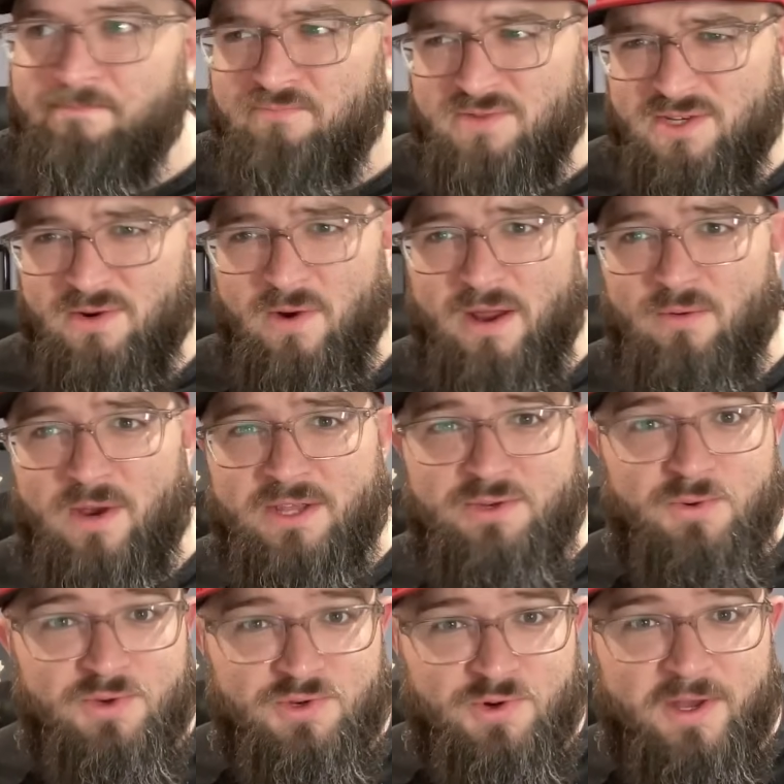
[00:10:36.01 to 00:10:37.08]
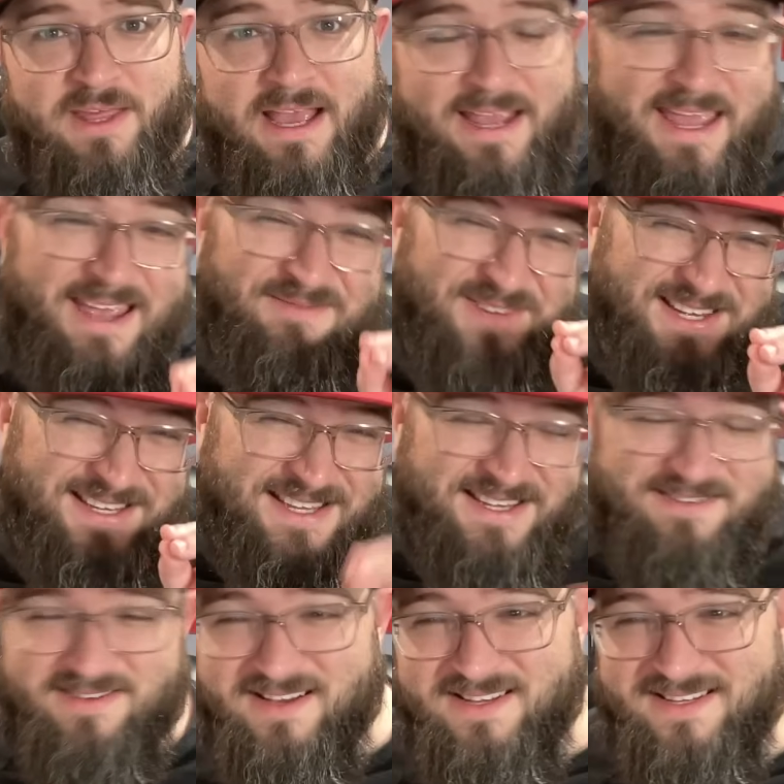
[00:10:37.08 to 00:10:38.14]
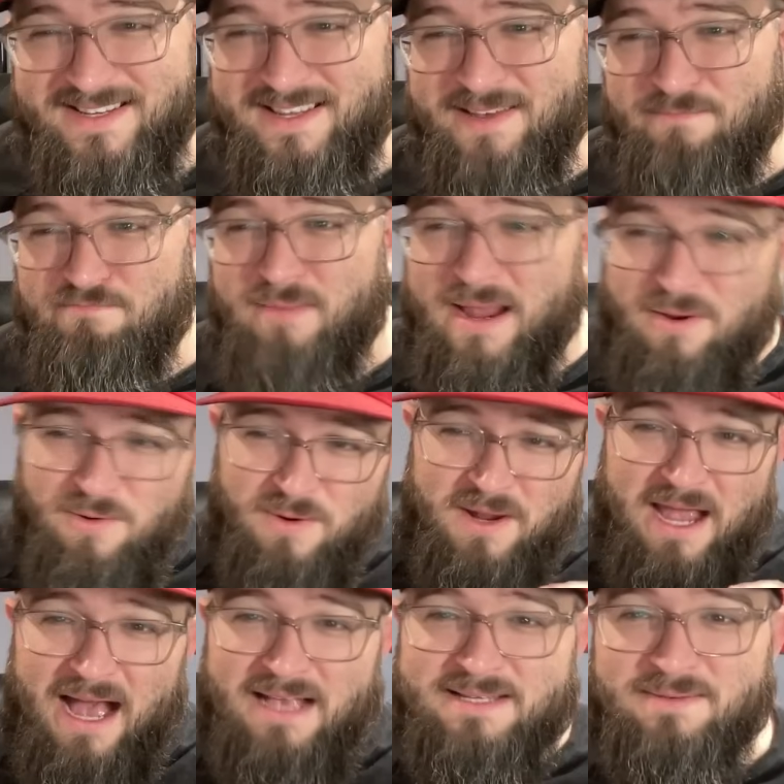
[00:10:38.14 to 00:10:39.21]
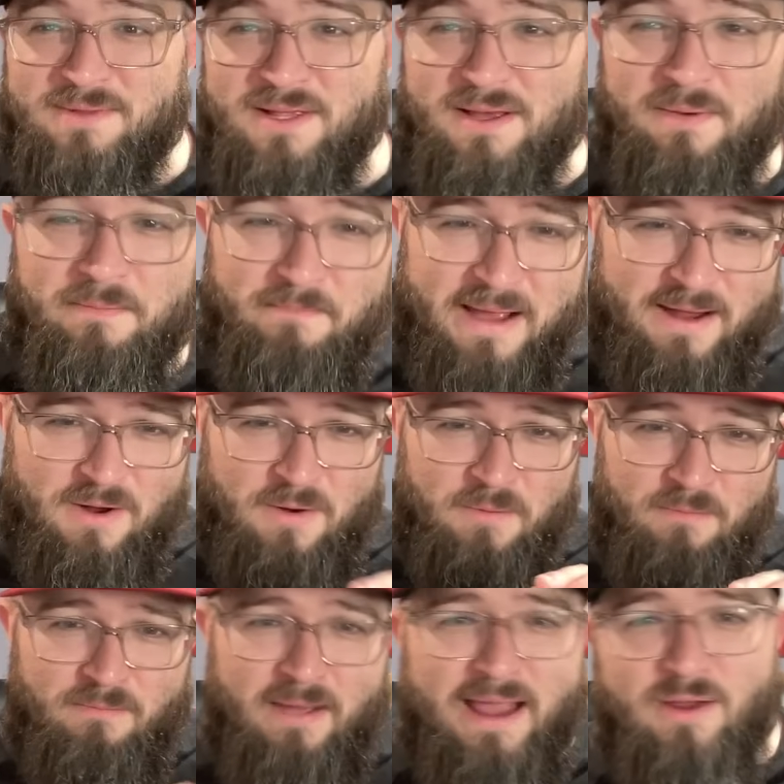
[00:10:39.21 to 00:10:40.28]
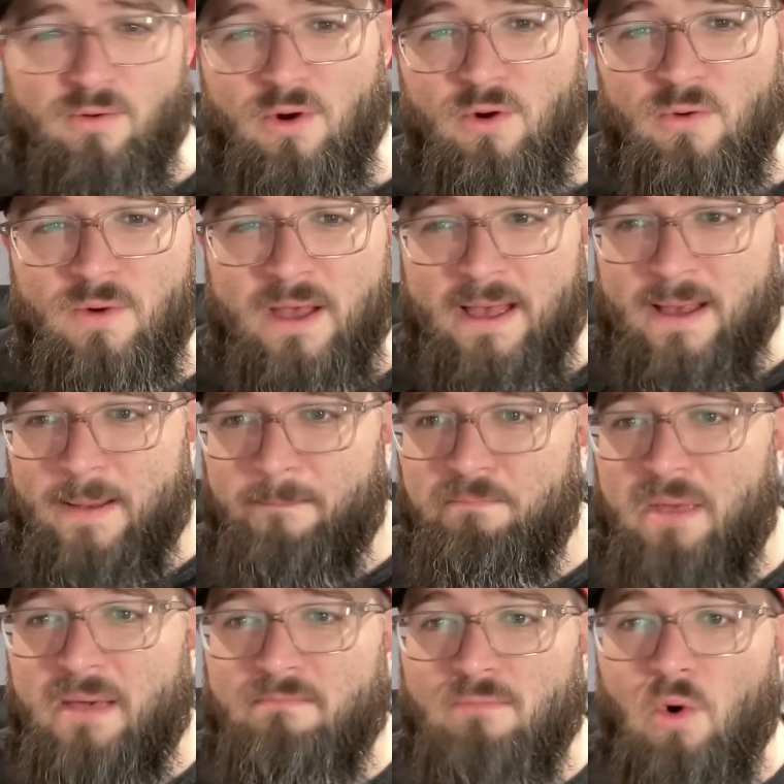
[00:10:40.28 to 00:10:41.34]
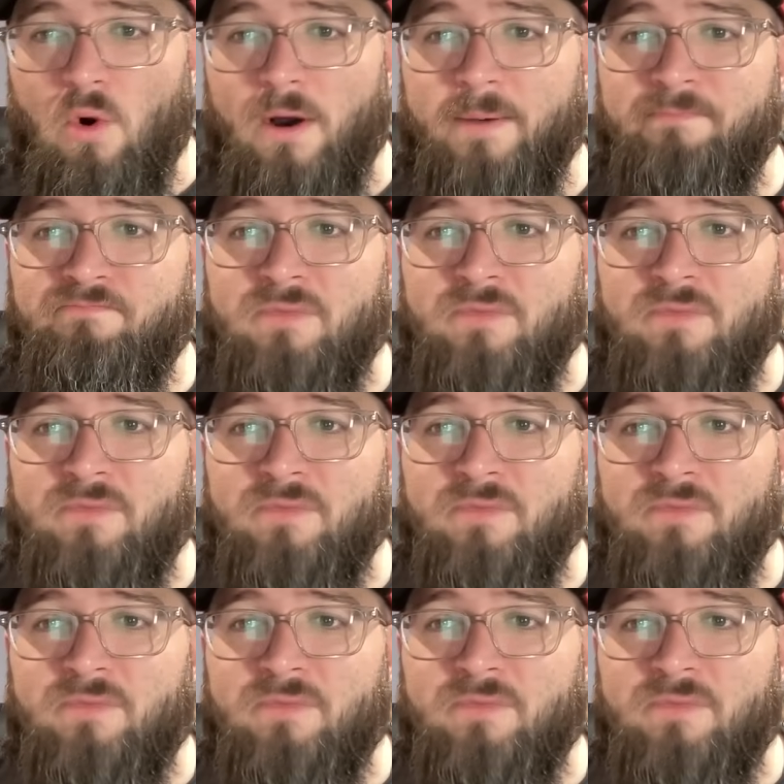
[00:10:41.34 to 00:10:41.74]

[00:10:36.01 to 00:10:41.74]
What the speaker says: It's a great way to enjoy that game just a microcosm, a micro bit more.